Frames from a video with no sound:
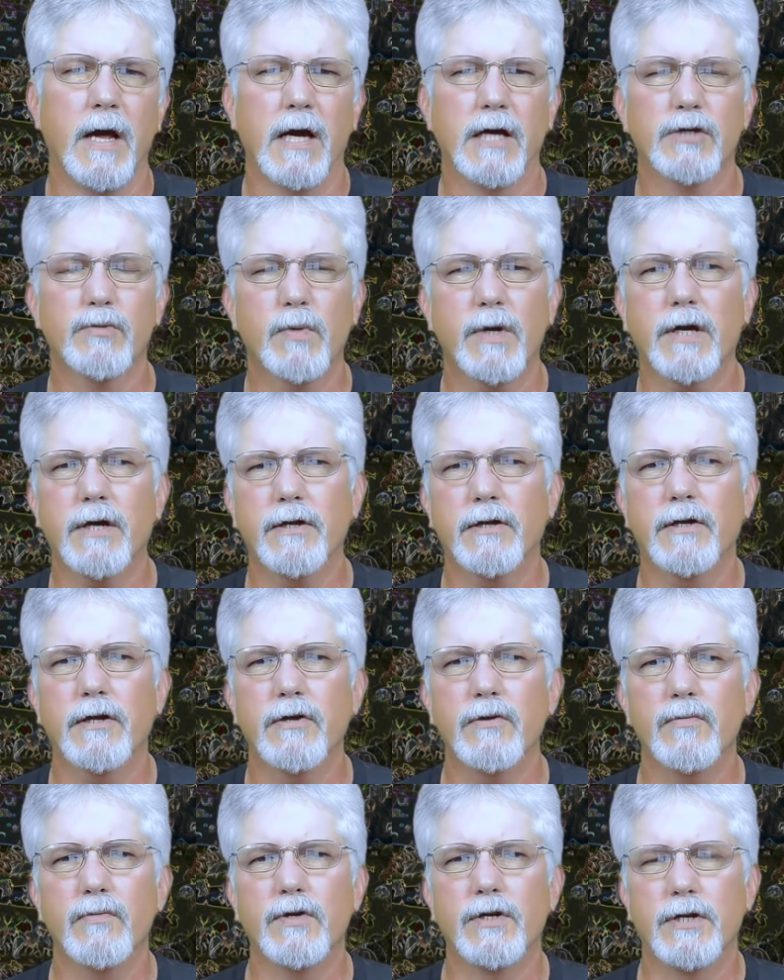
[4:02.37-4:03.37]
As we
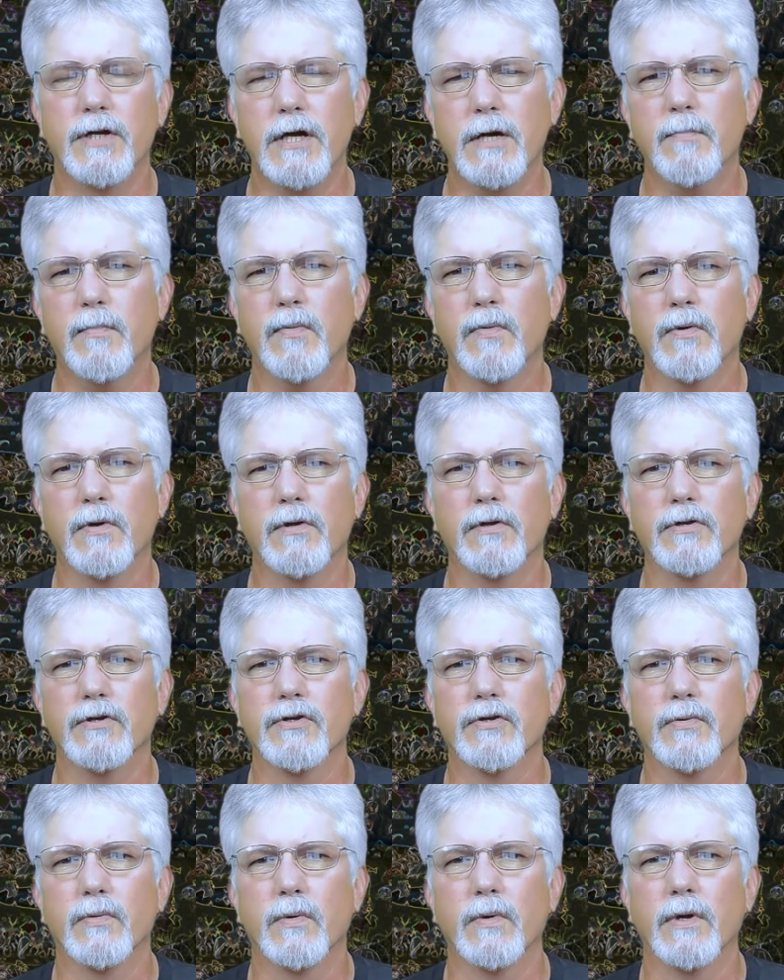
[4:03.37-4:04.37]
continue deeper into the
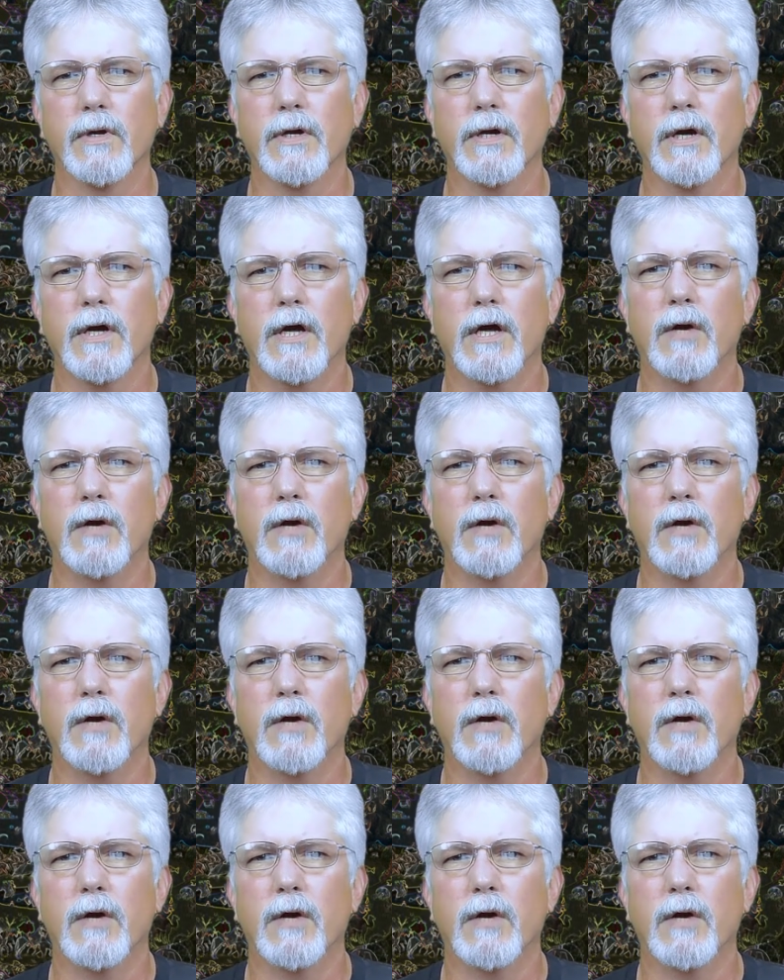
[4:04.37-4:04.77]
story,